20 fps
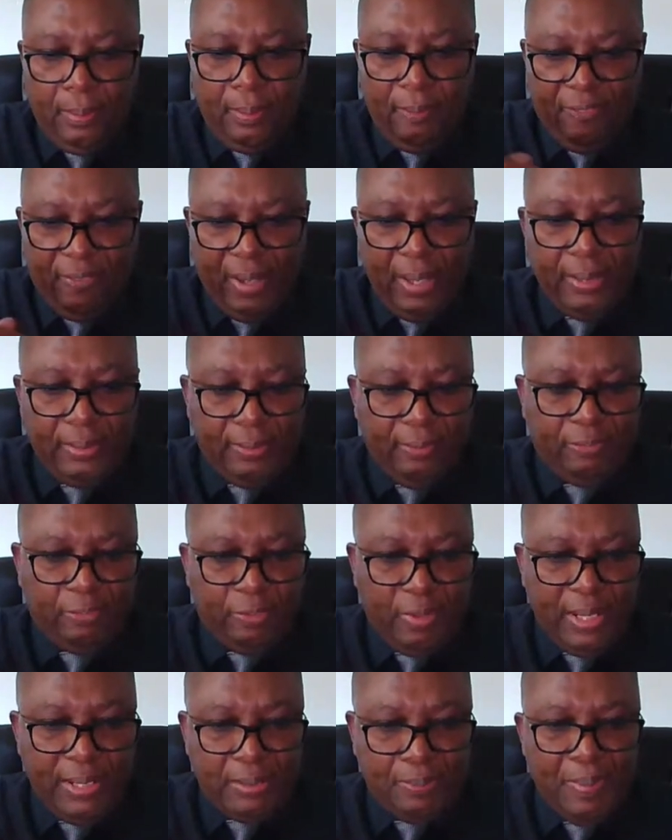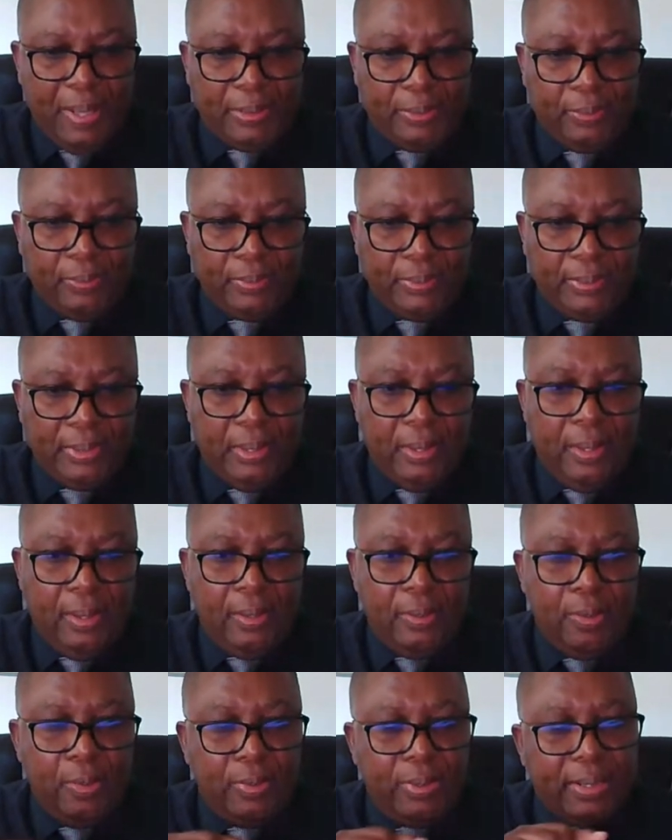the fate of trace metals,
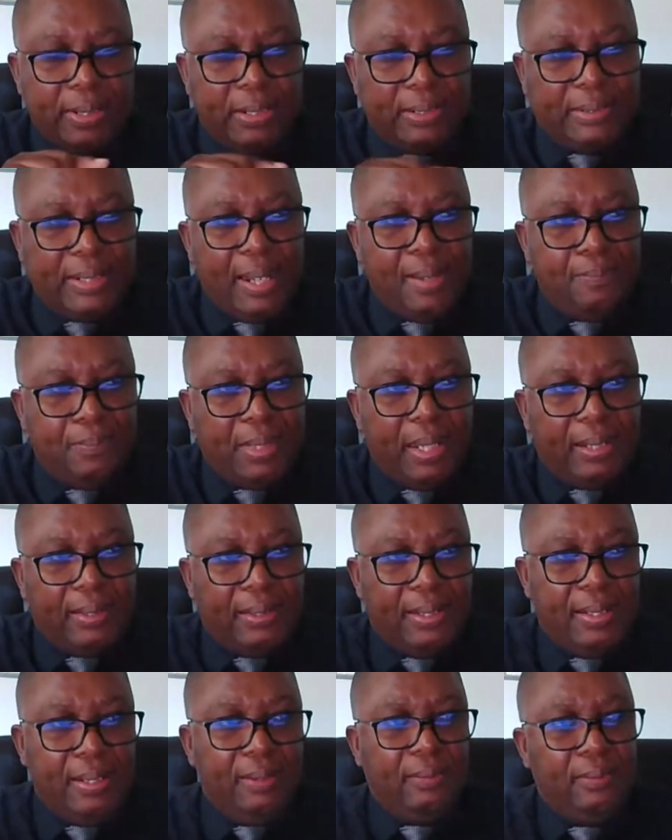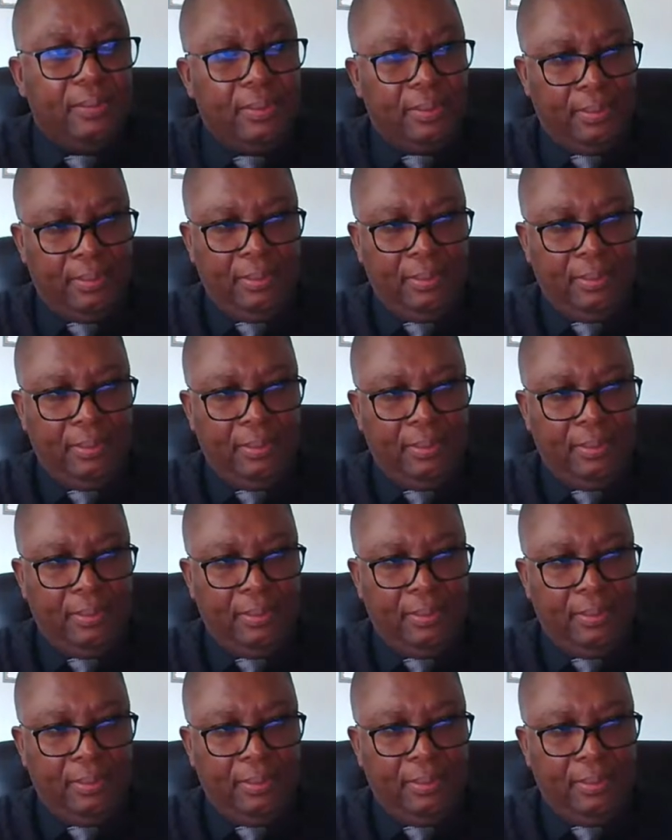using the same technique